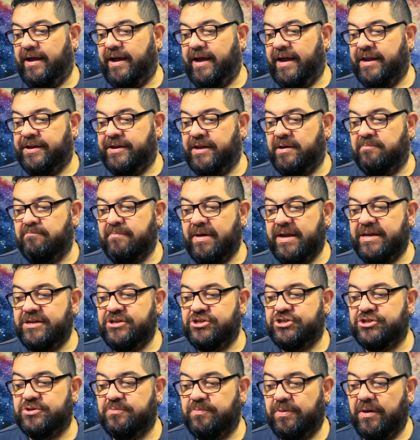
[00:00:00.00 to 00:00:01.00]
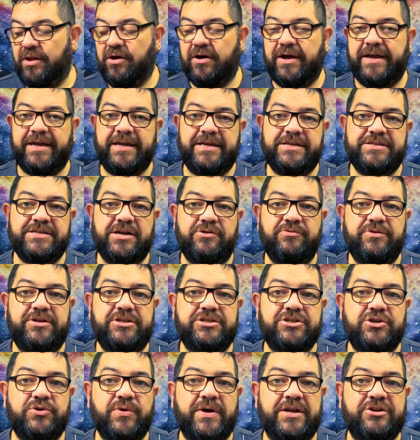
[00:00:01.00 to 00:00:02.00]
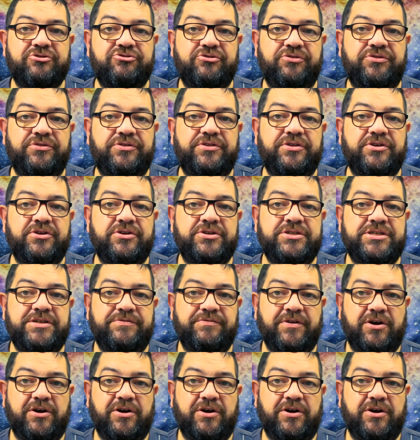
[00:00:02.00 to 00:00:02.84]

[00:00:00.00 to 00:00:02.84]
and our main supply is only 230